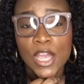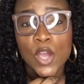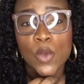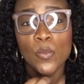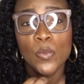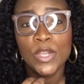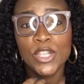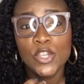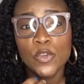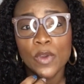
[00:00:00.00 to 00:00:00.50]

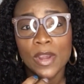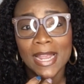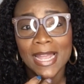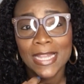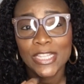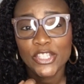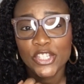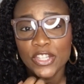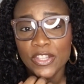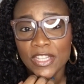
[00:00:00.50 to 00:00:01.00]
When you are
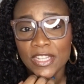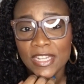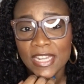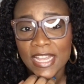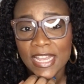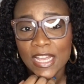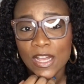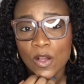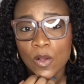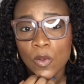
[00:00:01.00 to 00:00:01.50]
etching the
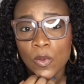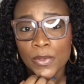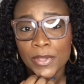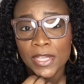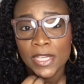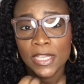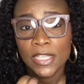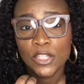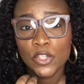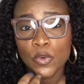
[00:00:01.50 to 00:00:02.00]
nail,
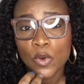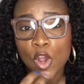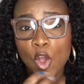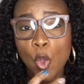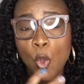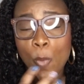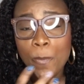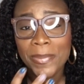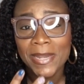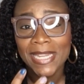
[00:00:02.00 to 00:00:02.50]
you are
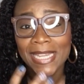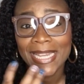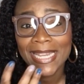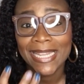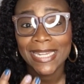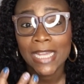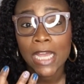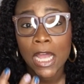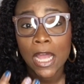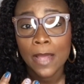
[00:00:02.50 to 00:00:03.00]
opening
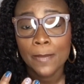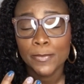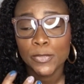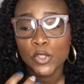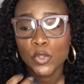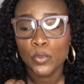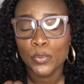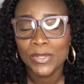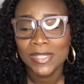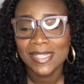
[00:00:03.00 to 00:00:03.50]
it up
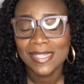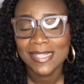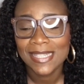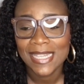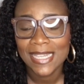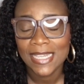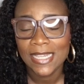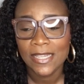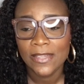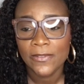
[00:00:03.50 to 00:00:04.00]
to
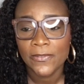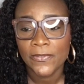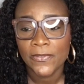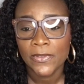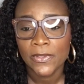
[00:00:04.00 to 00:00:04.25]
receive.